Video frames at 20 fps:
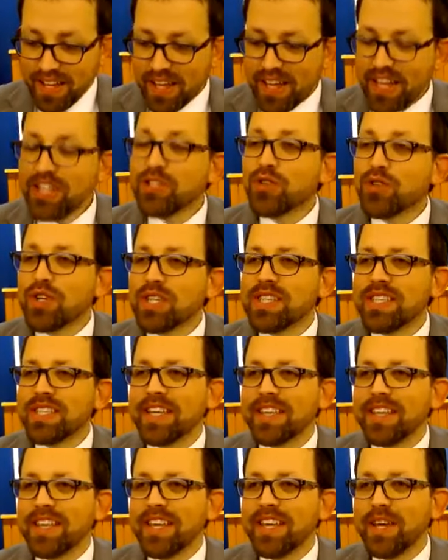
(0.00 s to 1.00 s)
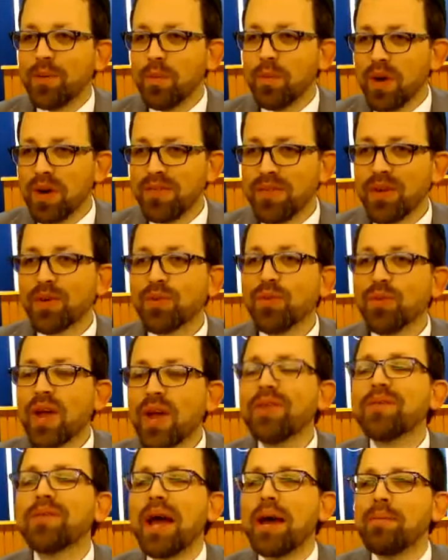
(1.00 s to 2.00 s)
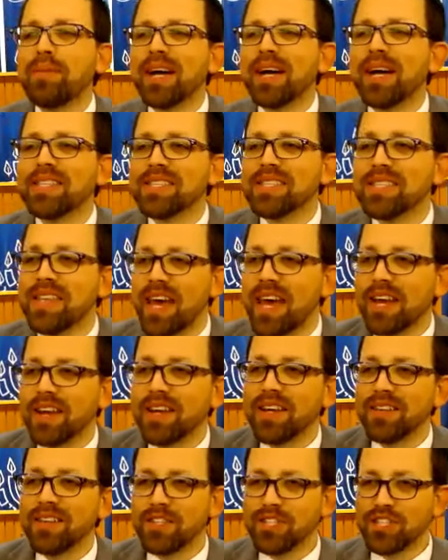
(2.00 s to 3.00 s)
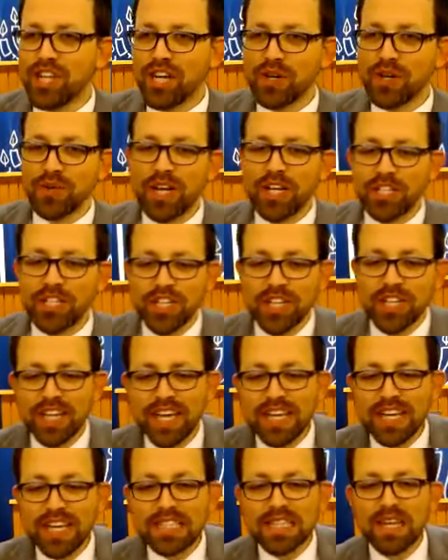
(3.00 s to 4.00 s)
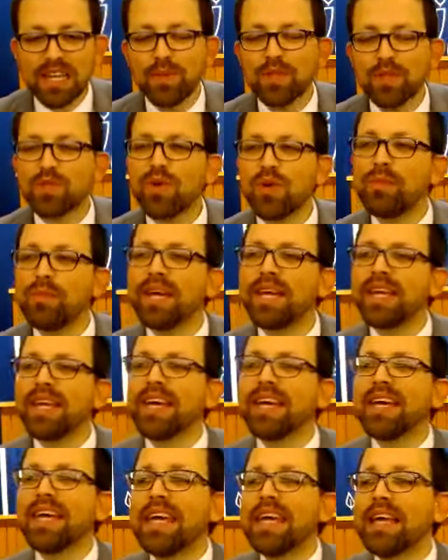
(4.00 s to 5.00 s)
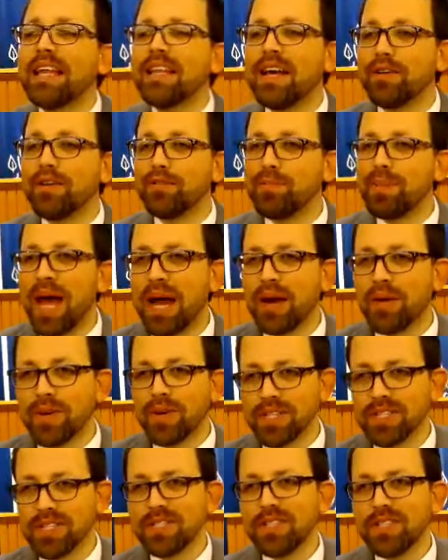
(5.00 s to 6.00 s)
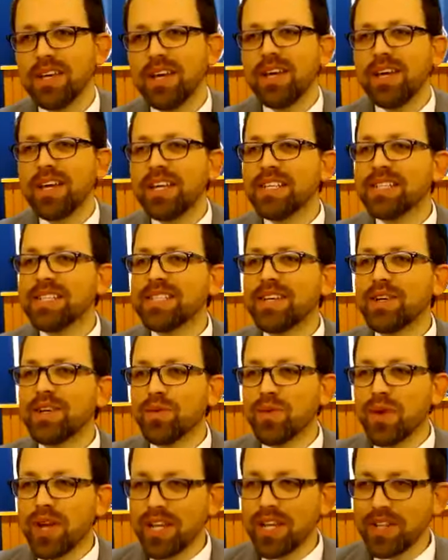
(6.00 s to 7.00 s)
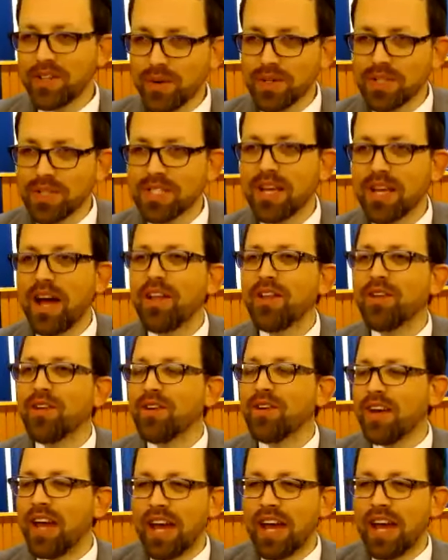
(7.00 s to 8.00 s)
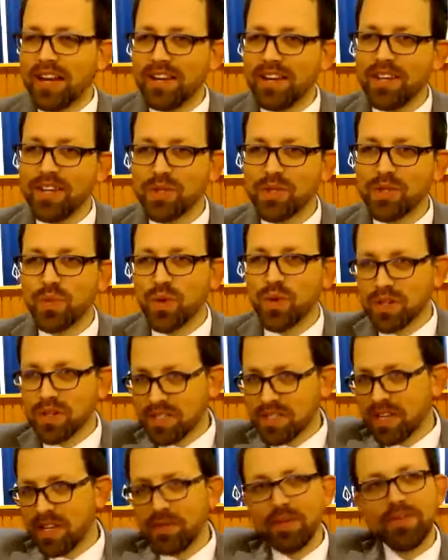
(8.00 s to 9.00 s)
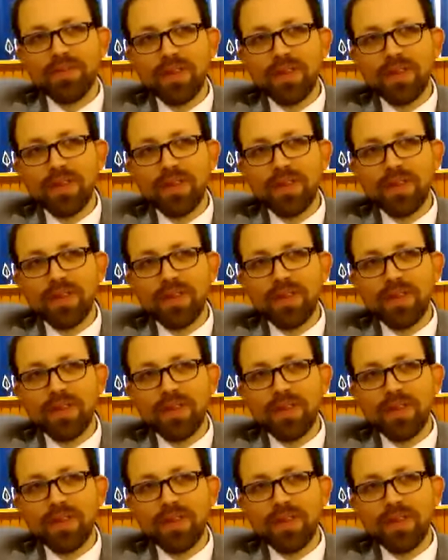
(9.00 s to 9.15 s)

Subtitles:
Interestingly, one of the great rabbis then in the generation, his name was Rabbi Yechiel of Paris. He's a great Torah scholar, and his works can be